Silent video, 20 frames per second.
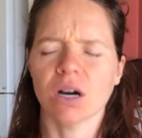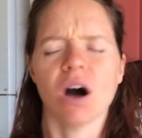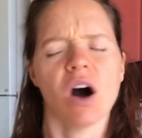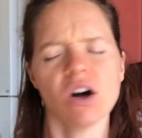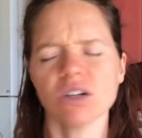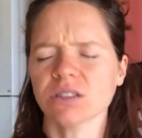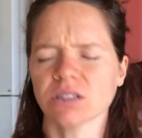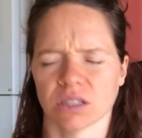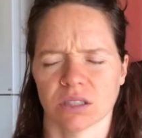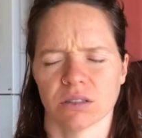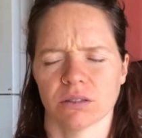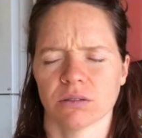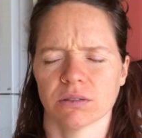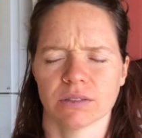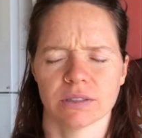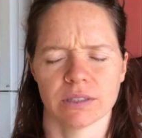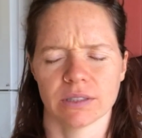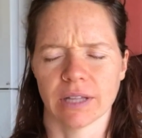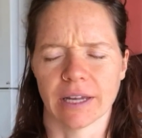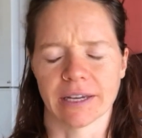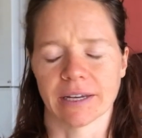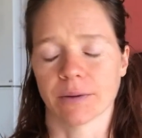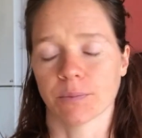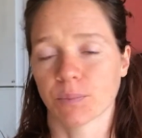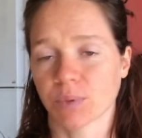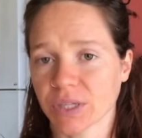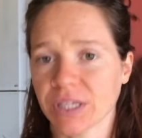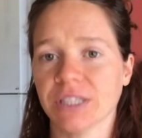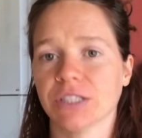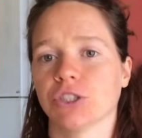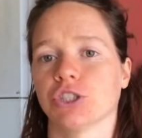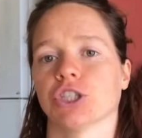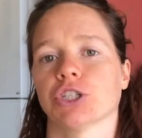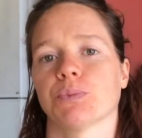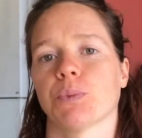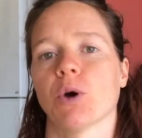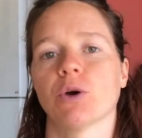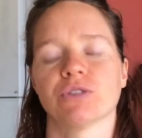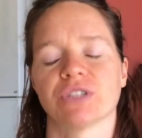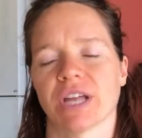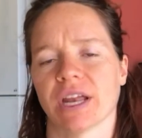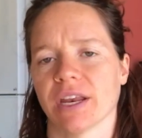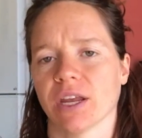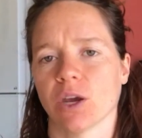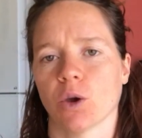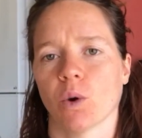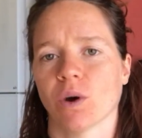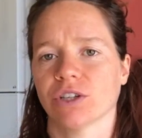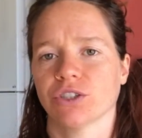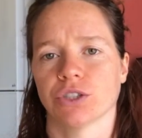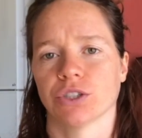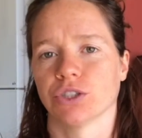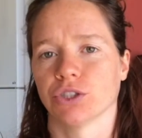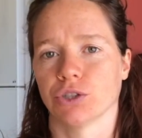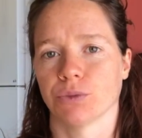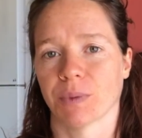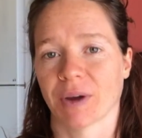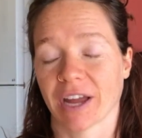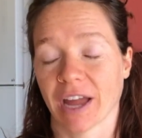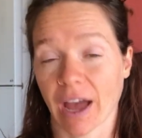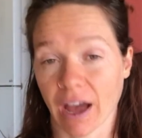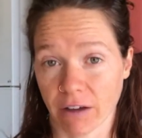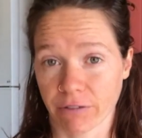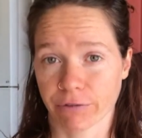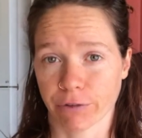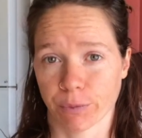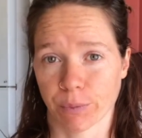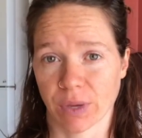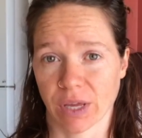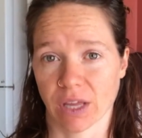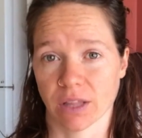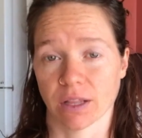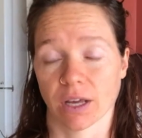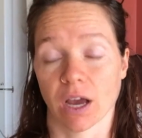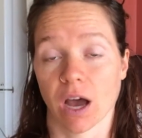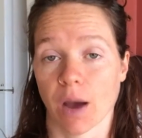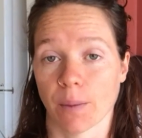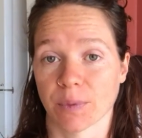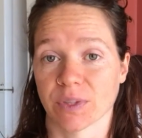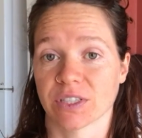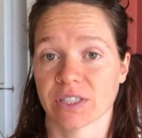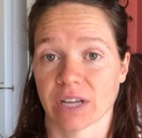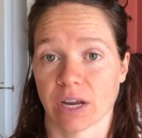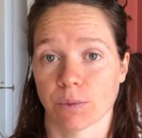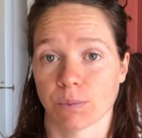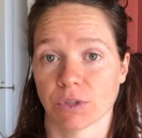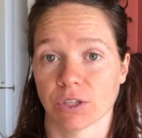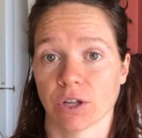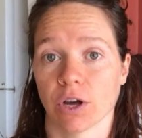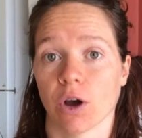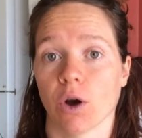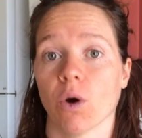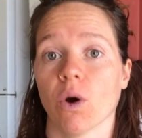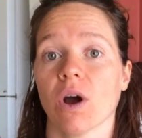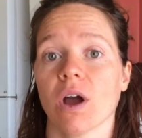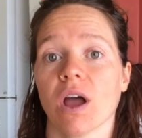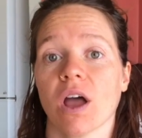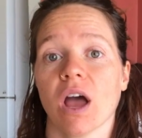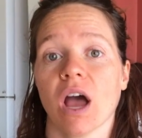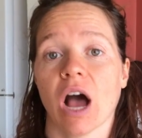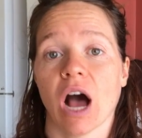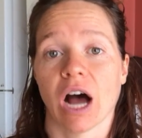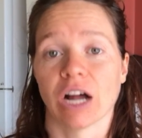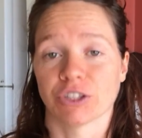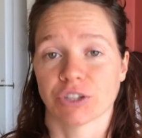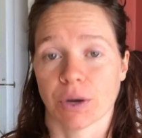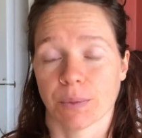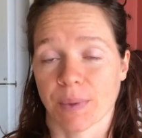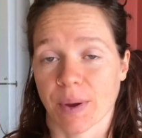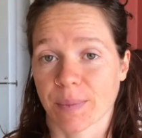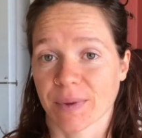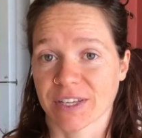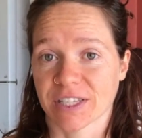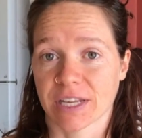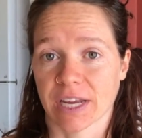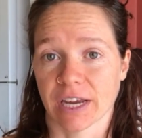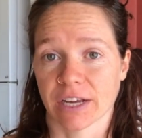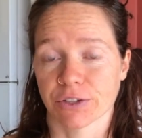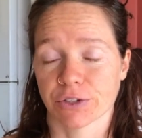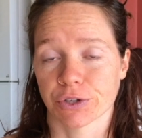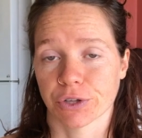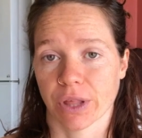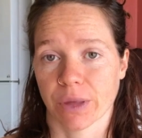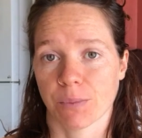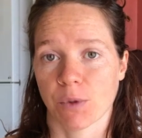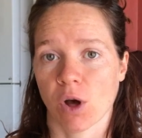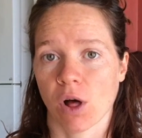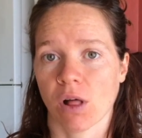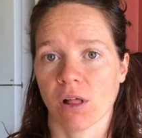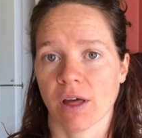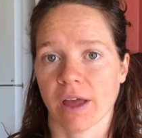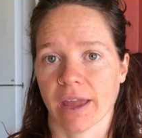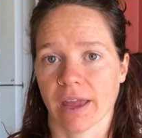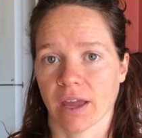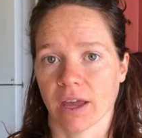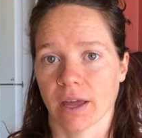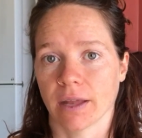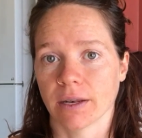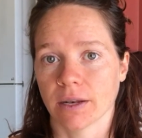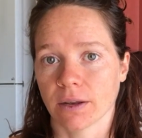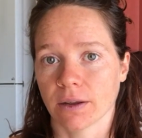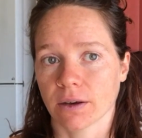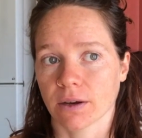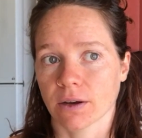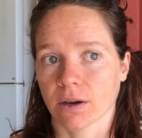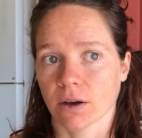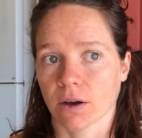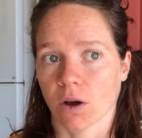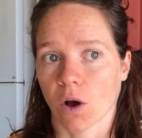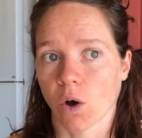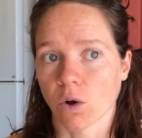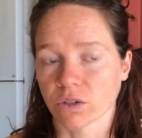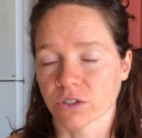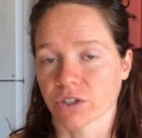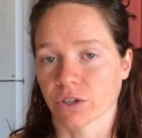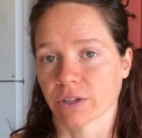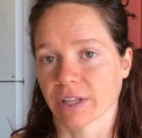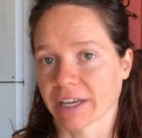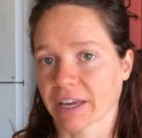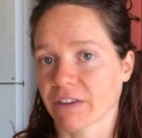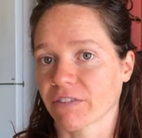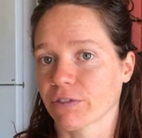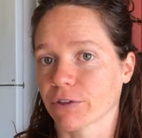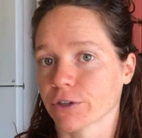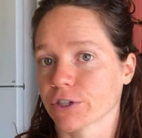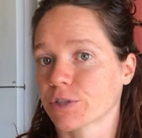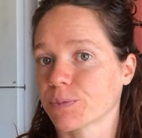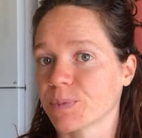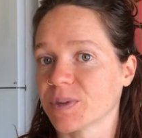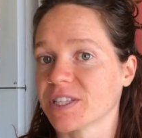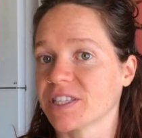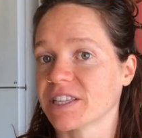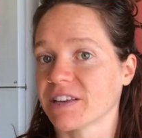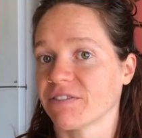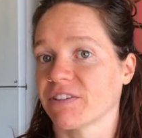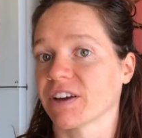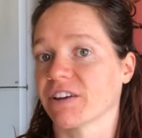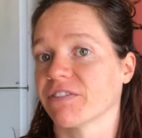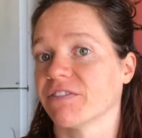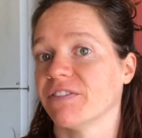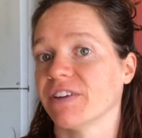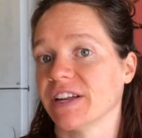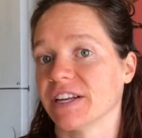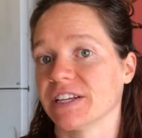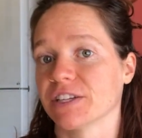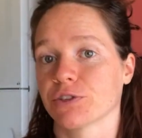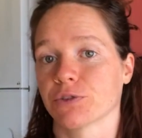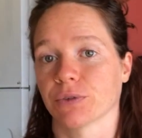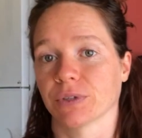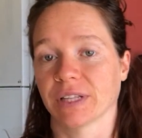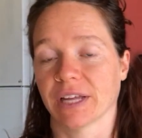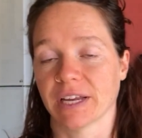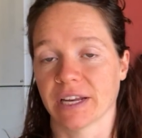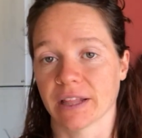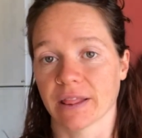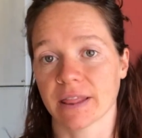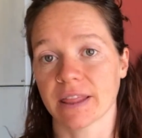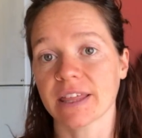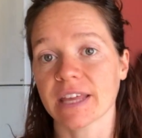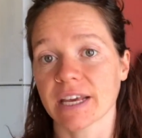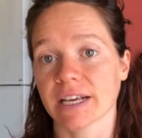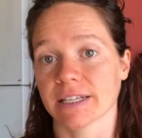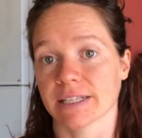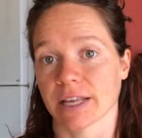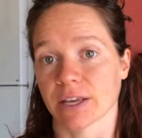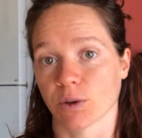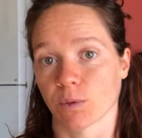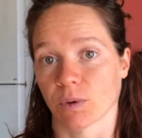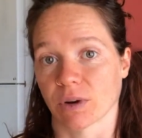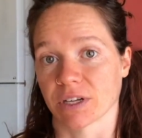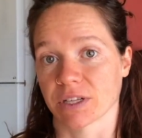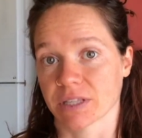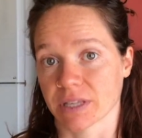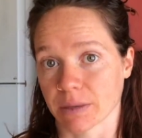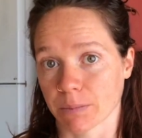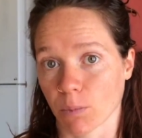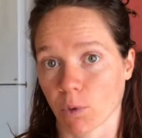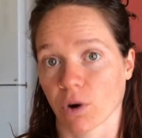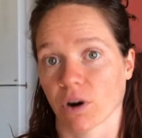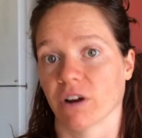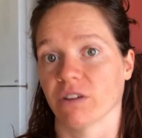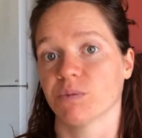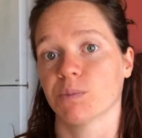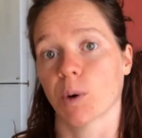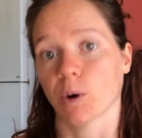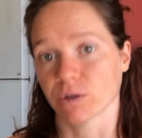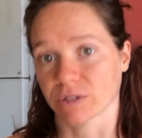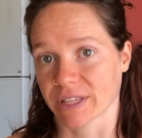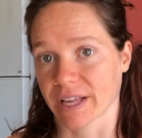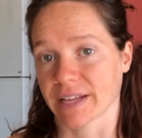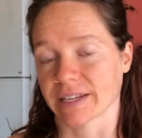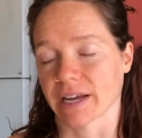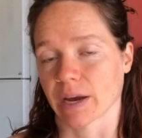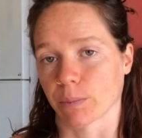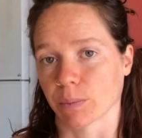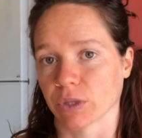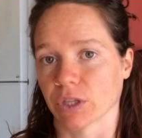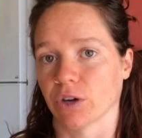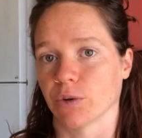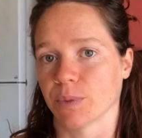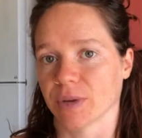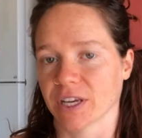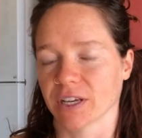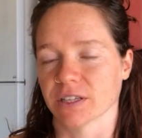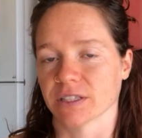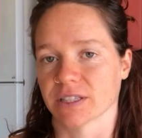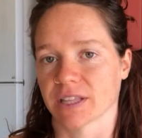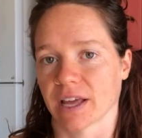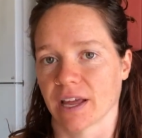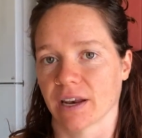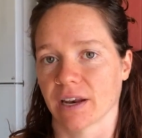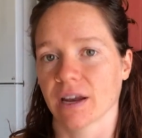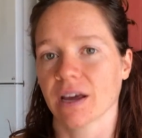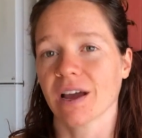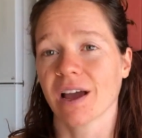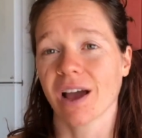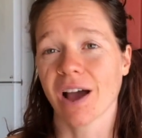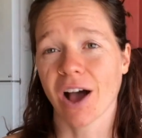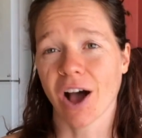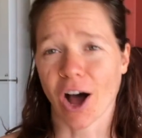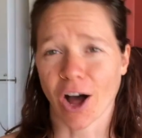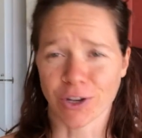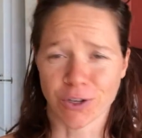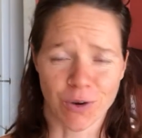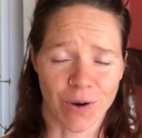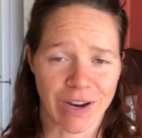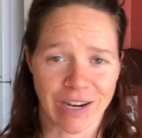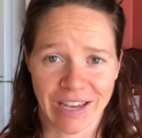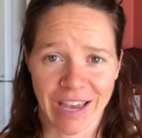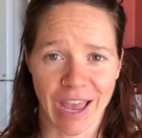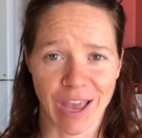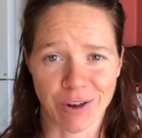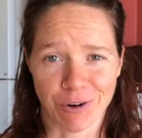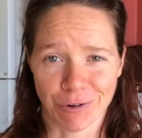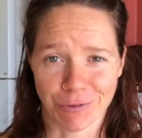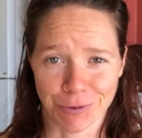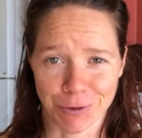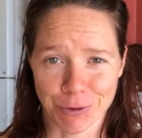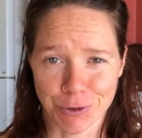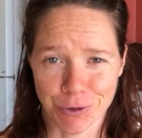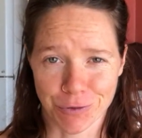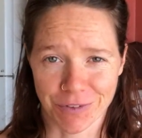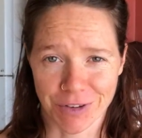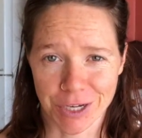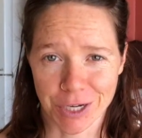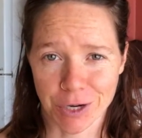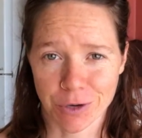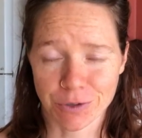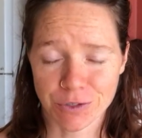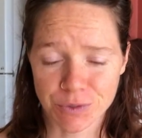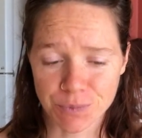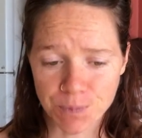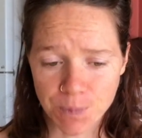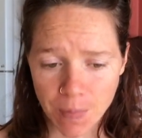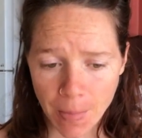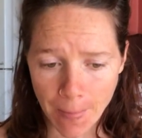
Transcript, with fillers: Also, please just post any questions you might have for me in the comments down below. I'll try my best to answer them all. And also, if there's specific fitness-related things that you want to see more of, post that down below, because then I'll know how to cater future videos.